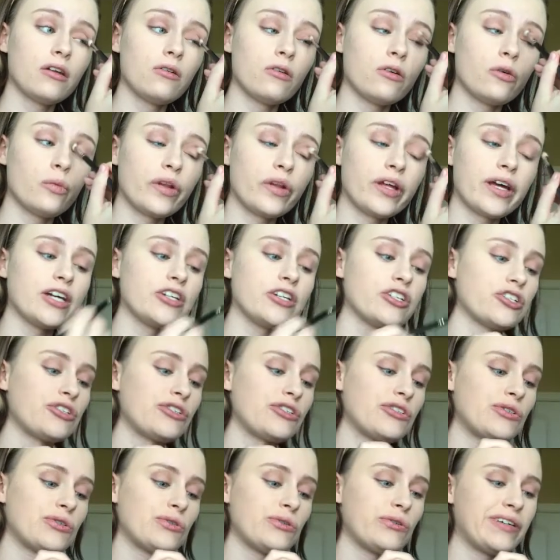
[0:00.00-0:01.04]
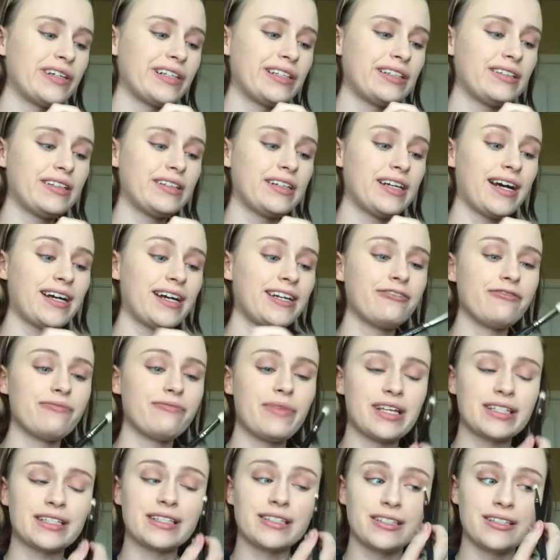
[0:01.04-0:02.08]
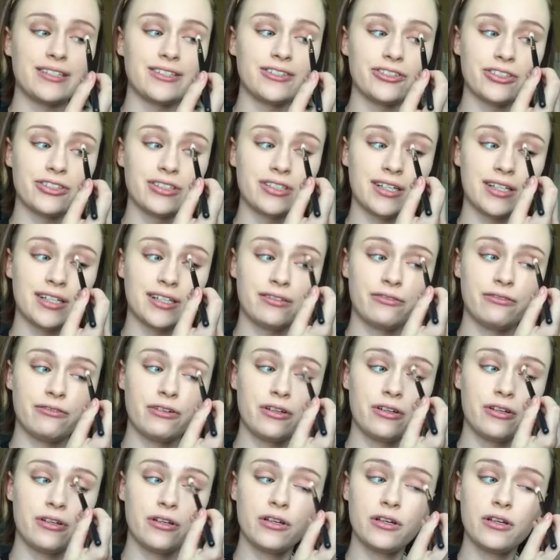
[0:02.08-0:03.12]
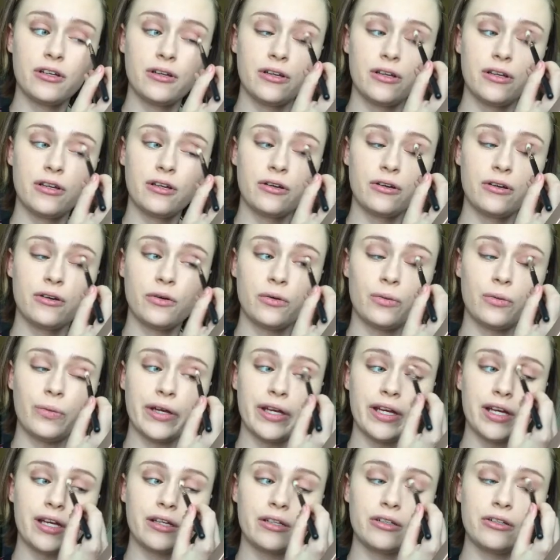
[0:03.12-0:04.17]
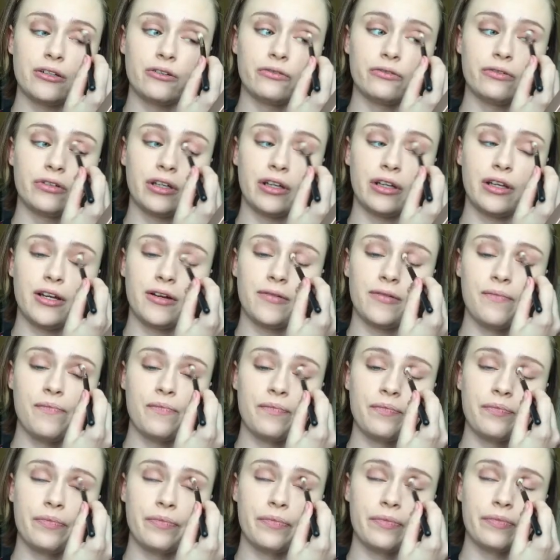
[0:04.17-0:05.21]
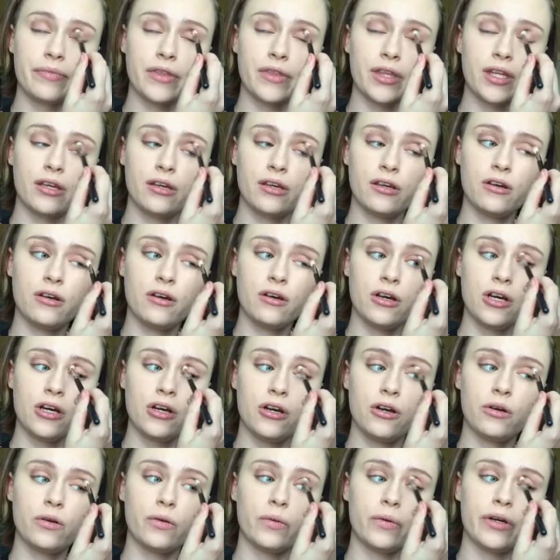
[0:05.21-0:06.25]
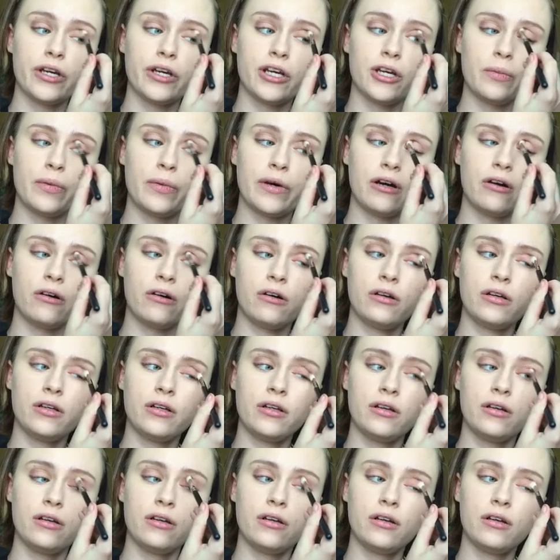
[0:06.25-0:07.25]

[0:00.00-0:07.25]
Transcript: Normally I just do it kind of messy and just kind of quick, don't really worry about,